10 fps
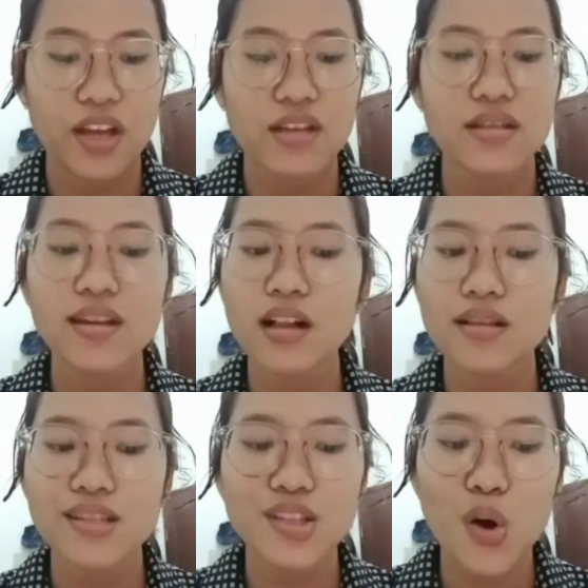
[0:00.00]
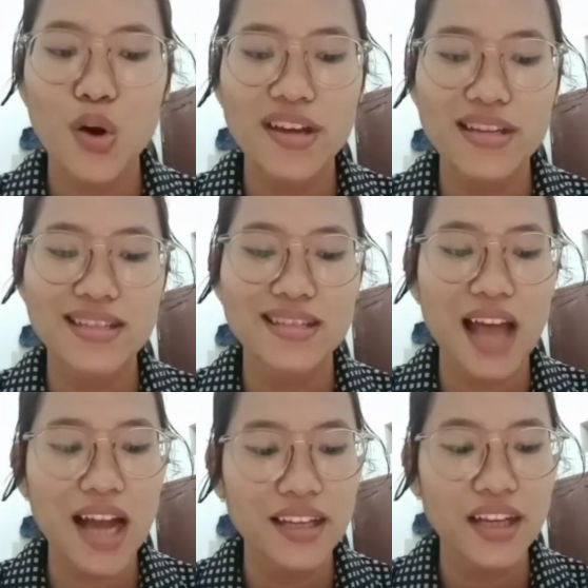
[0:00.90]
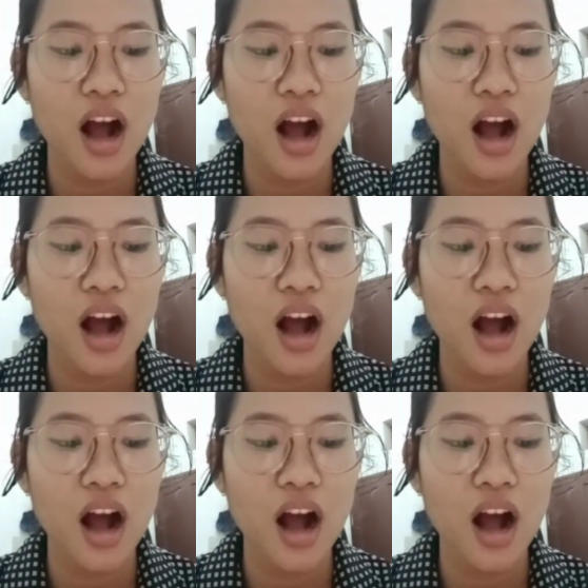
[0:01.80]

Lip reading: She also is studying